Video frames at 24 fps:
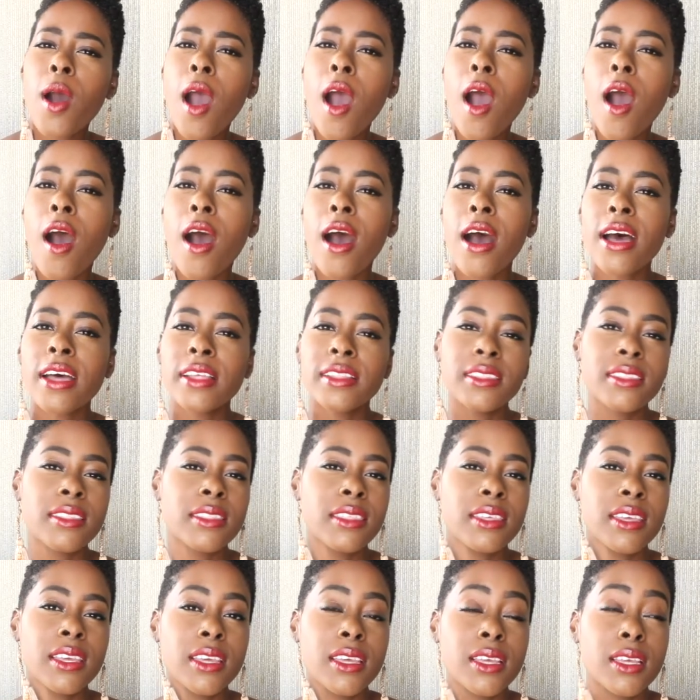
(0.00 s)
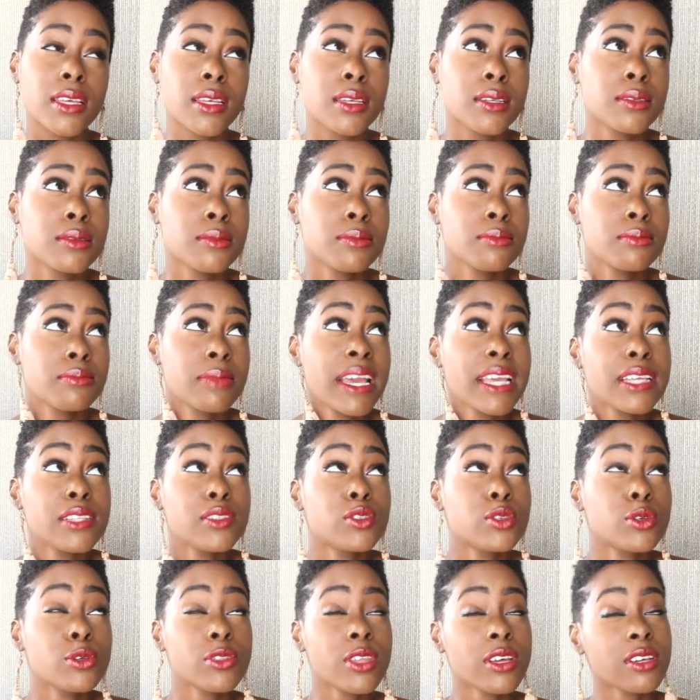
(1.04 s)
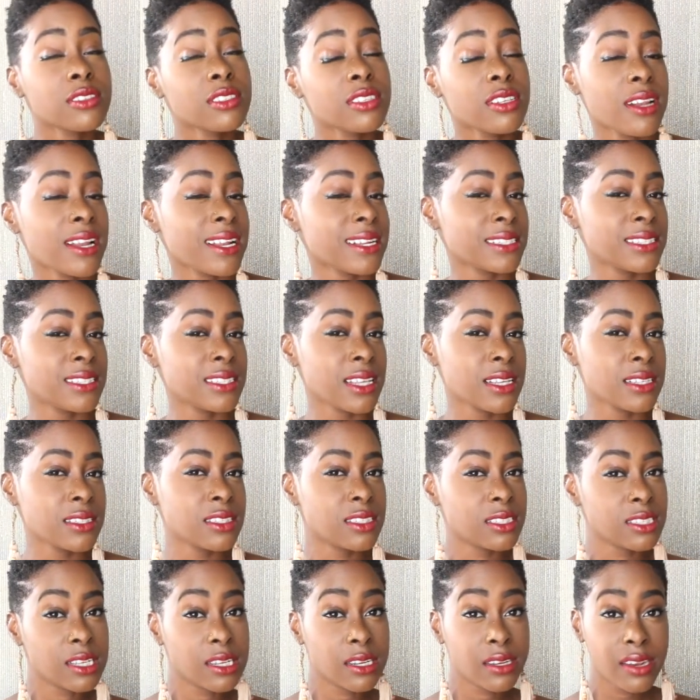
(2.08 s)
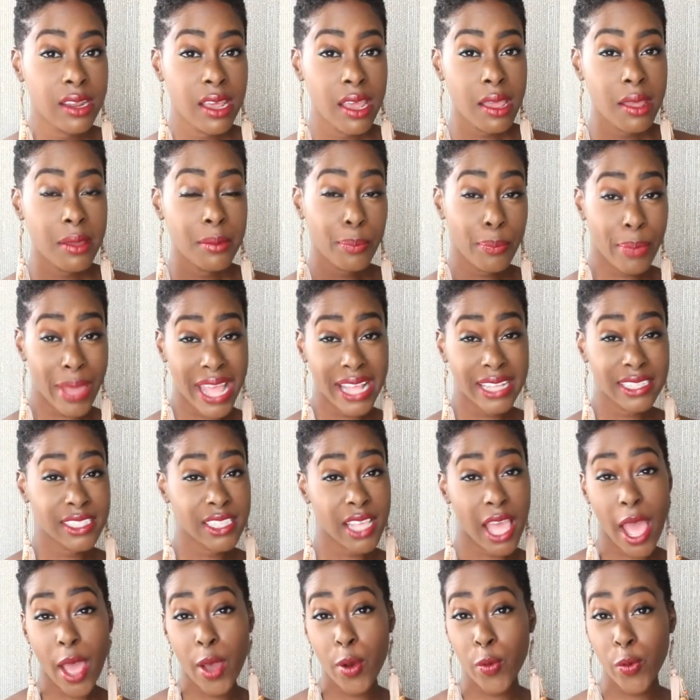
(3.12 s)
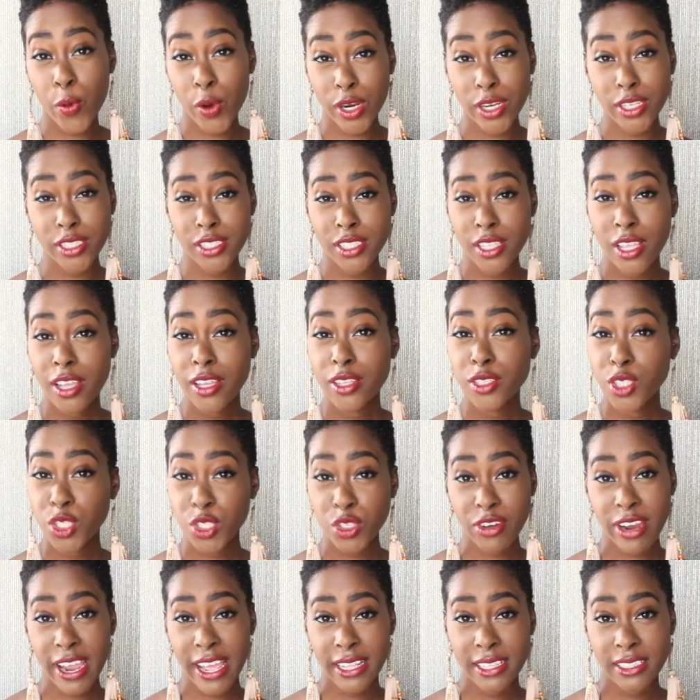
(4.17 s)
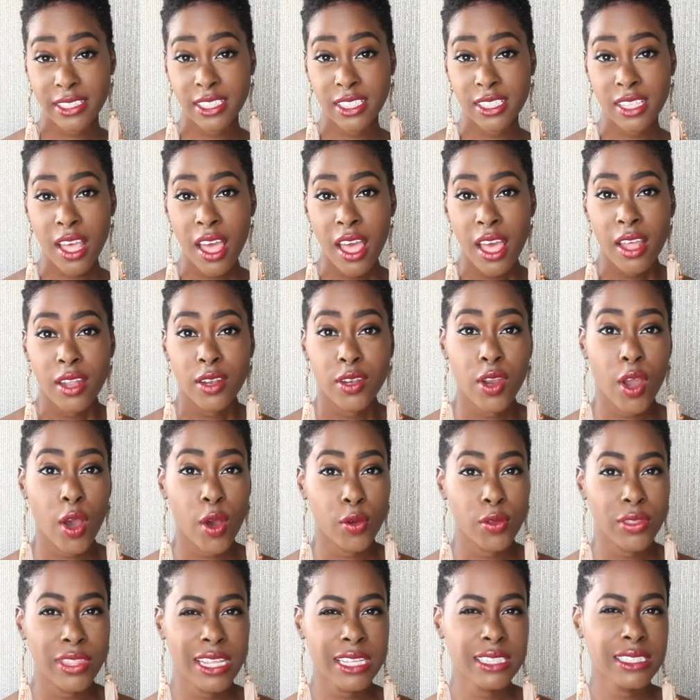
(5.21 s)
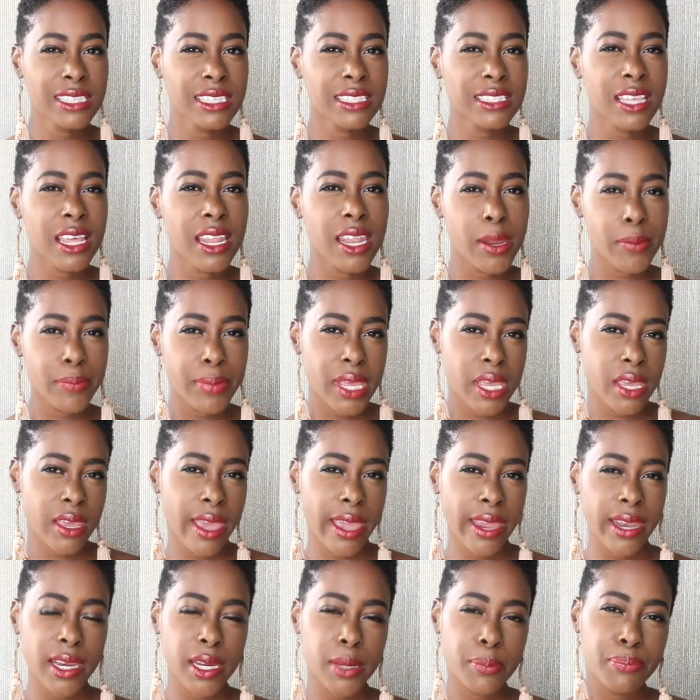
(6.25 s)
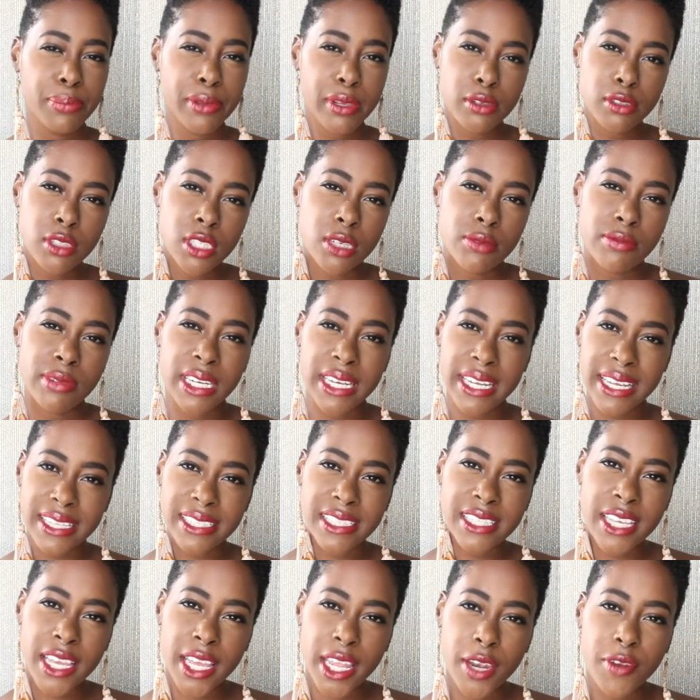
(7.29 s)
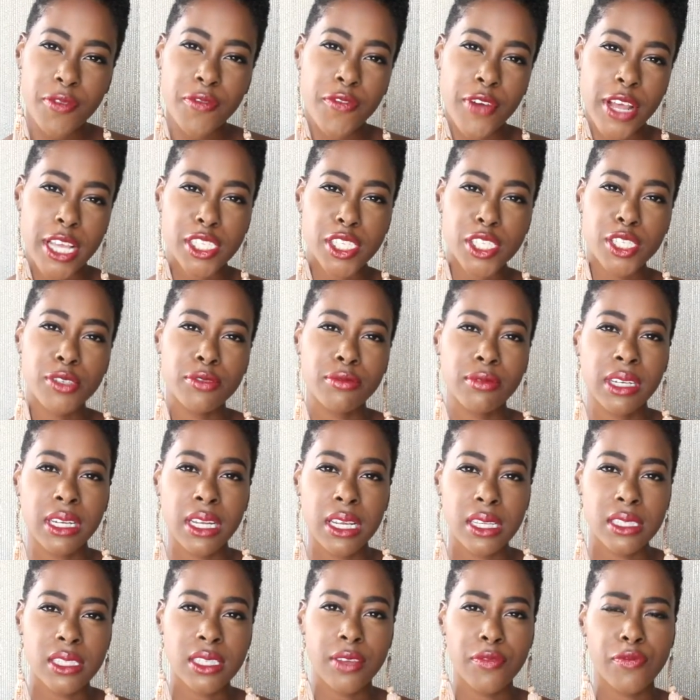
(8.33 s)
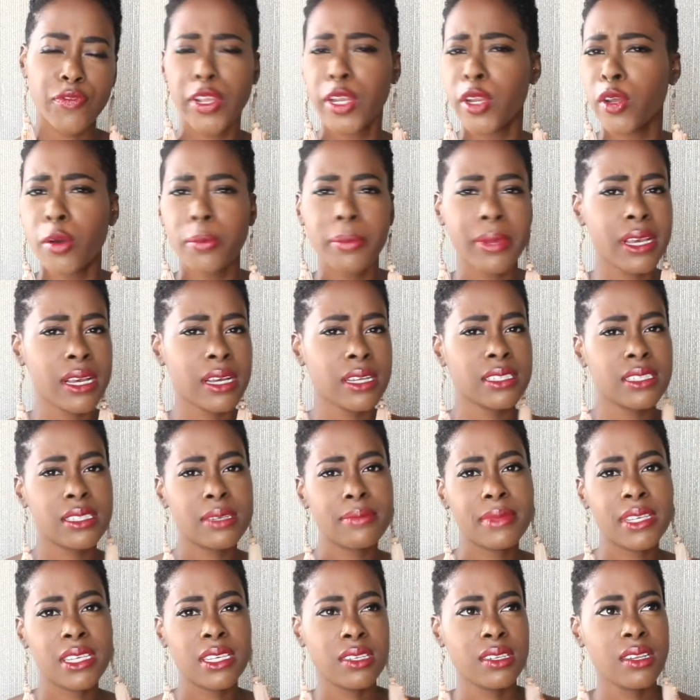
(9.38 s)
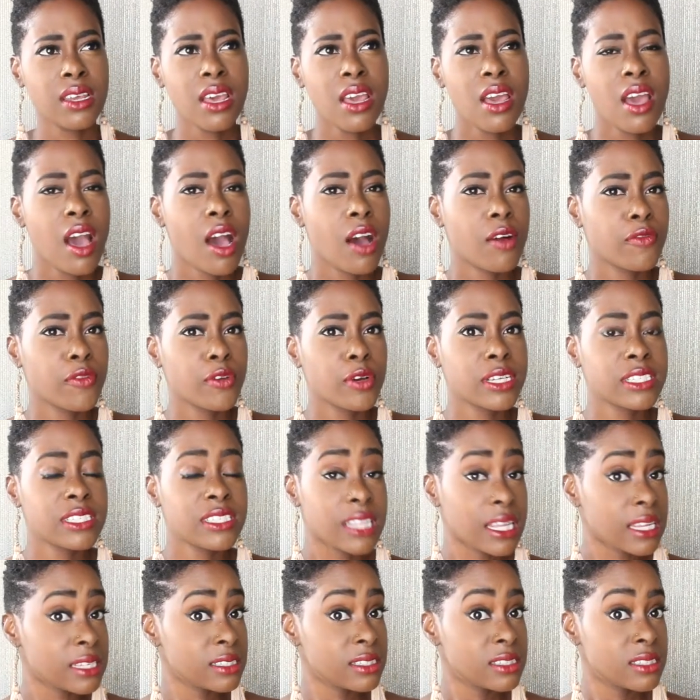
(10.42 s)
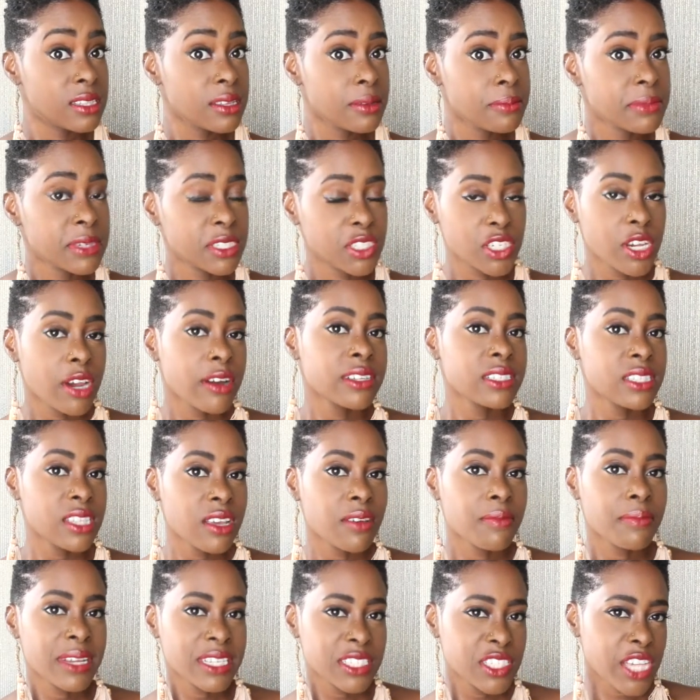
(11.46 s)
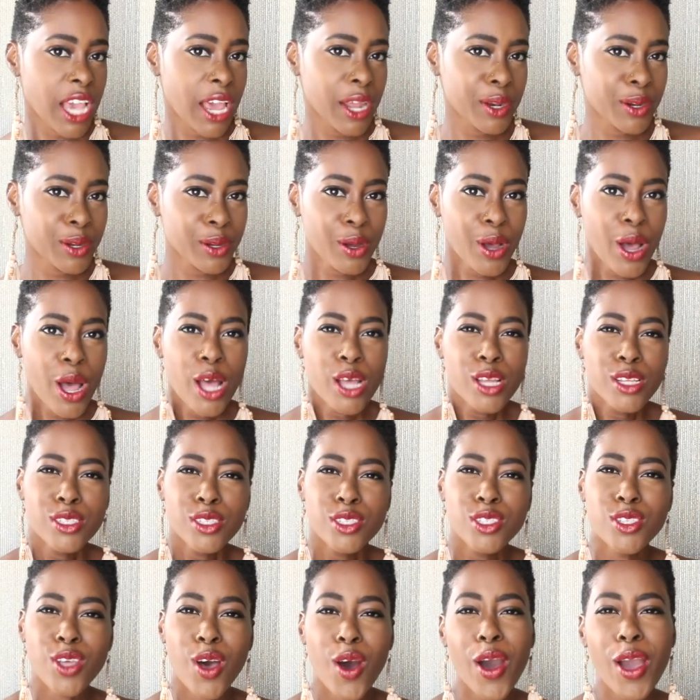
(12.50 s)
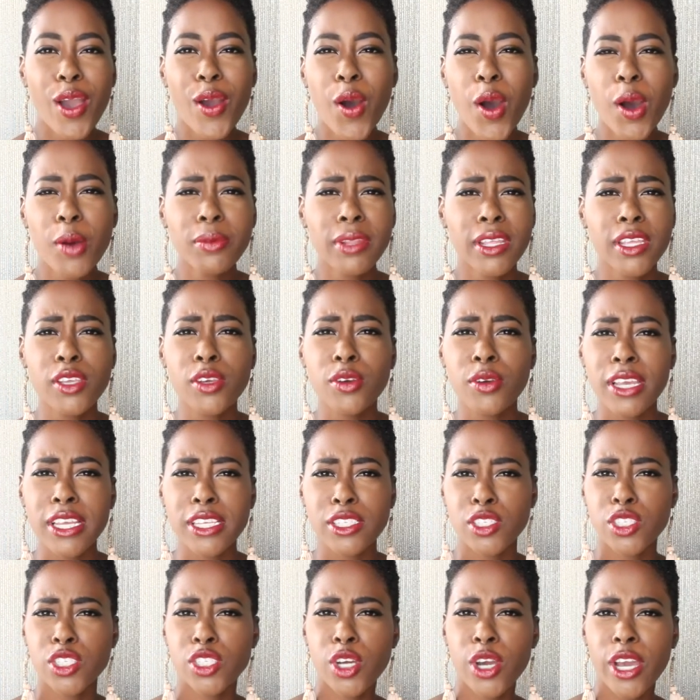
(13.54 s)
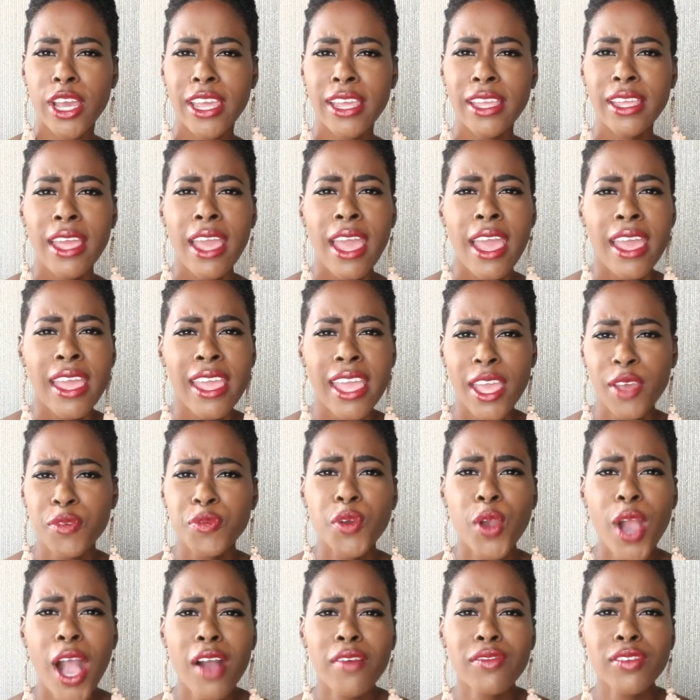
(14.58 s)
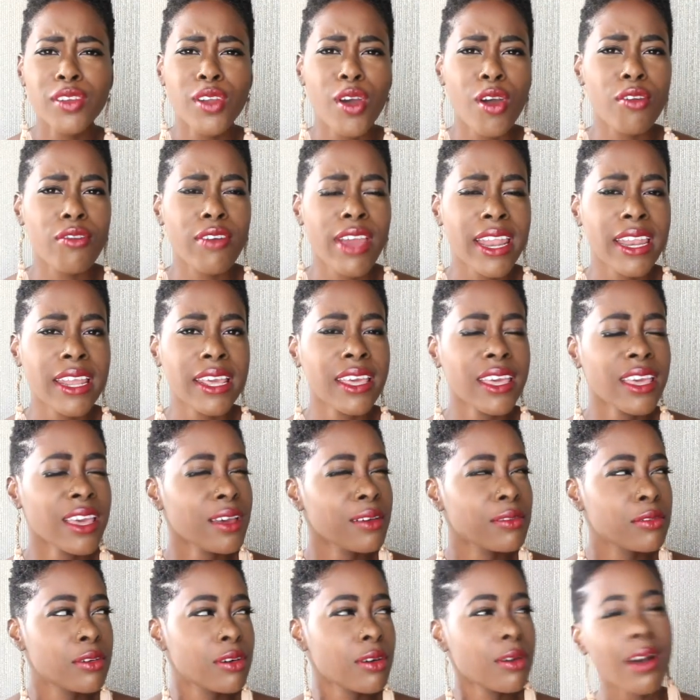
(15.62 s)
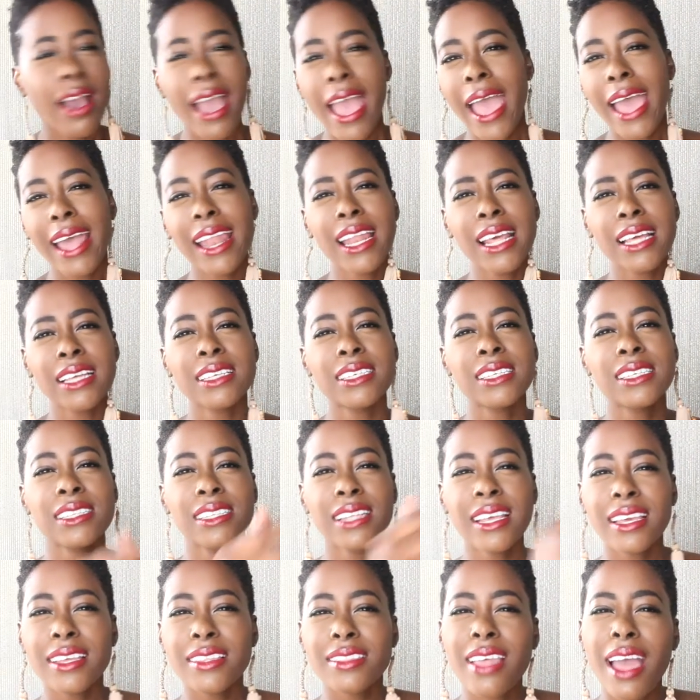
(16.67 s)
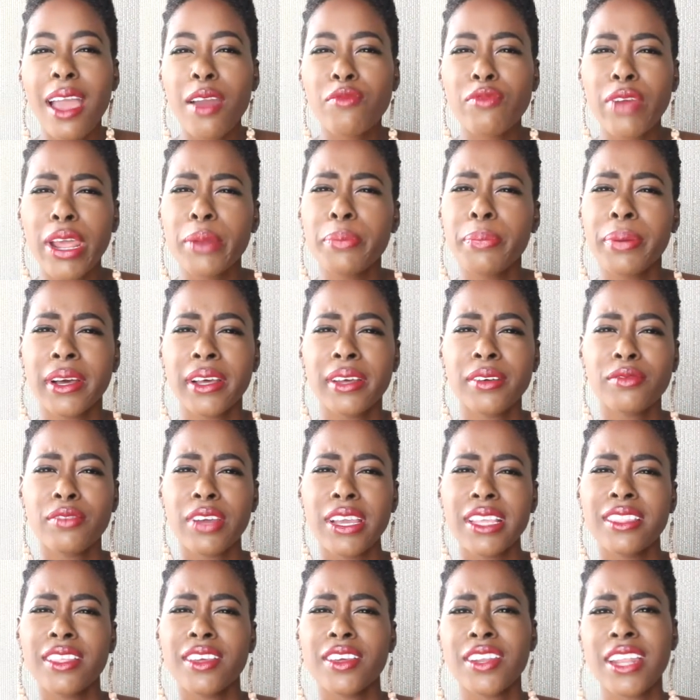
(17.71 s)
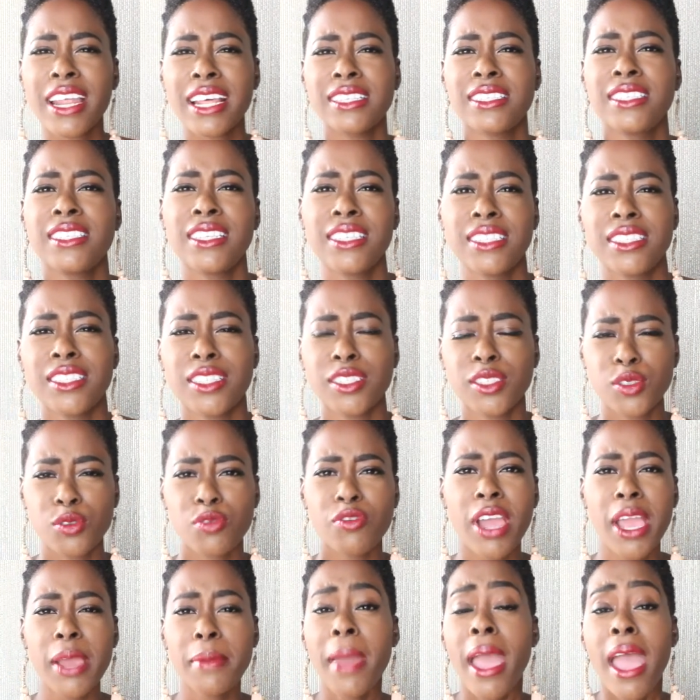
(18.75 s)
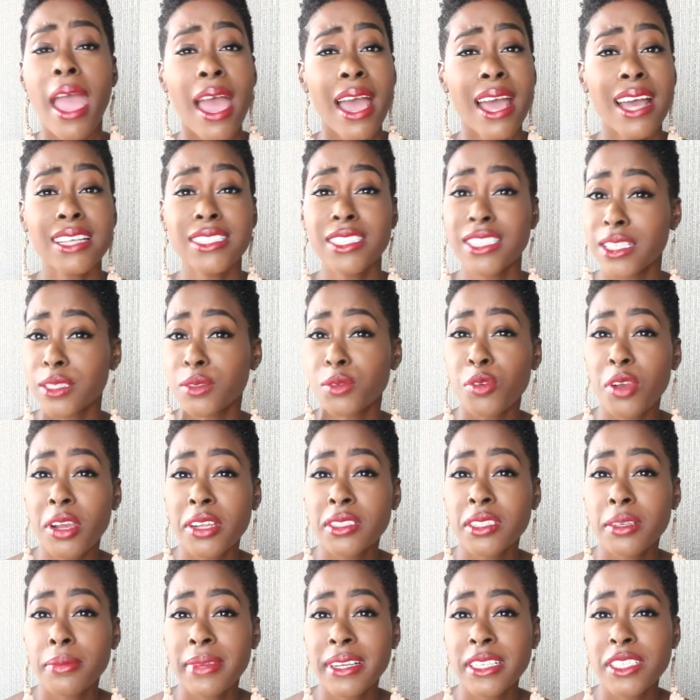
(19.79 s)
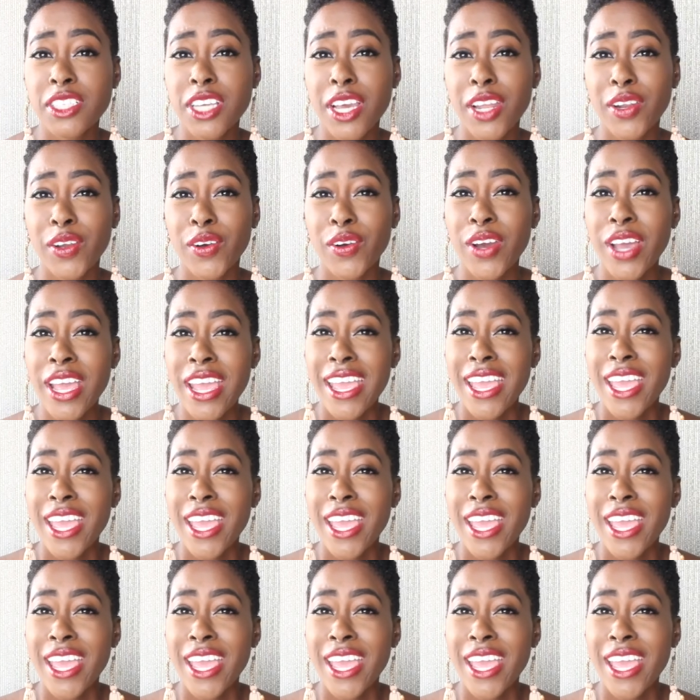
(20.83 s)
on the my 2016 best and worst trends no this is gonna be kind of beauty related fashion related video because I mean of course that's the majority of my channel so I hope that you enjoy if you haven't already go ahead and click that red button right there that says subscribe and subscribe to my channel